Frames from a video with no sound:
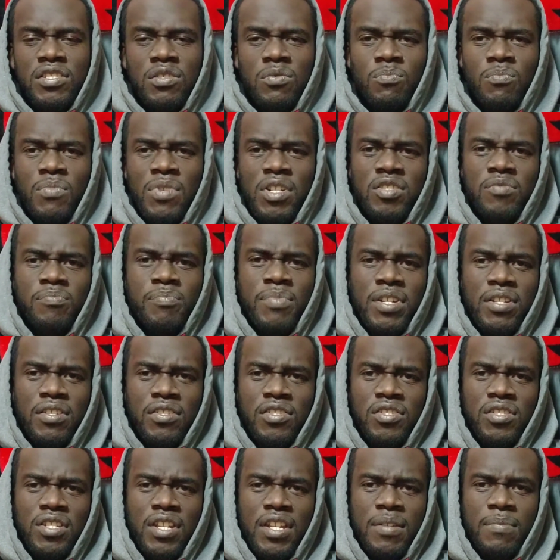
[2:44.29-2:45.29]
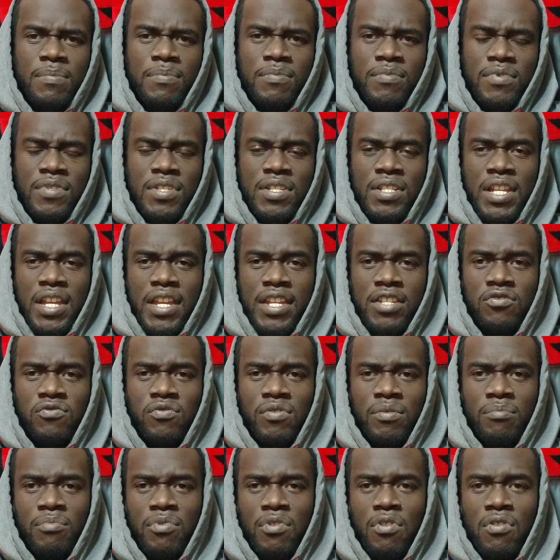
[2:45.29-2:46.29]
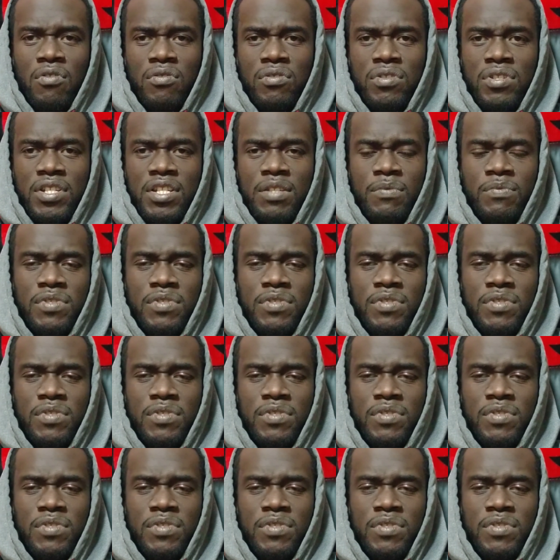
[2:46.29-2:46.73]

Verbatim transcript: is in much better shape than Adrian Broner.